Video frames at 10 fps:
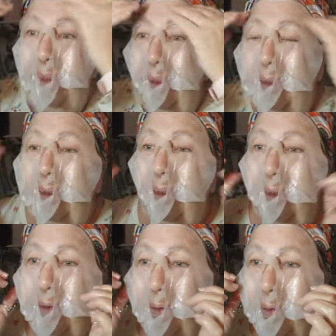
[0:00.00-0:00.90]

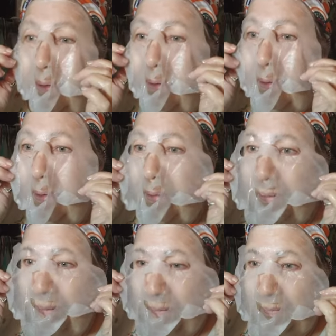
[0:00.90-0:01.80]

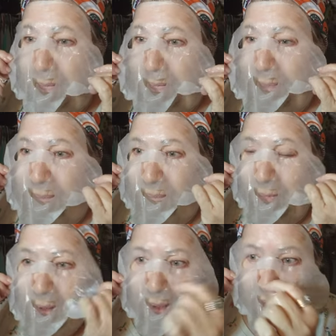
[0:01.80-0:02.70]

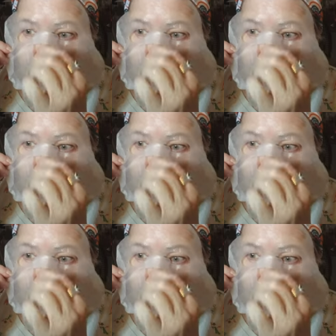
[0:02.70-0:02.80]
Nobody speaks.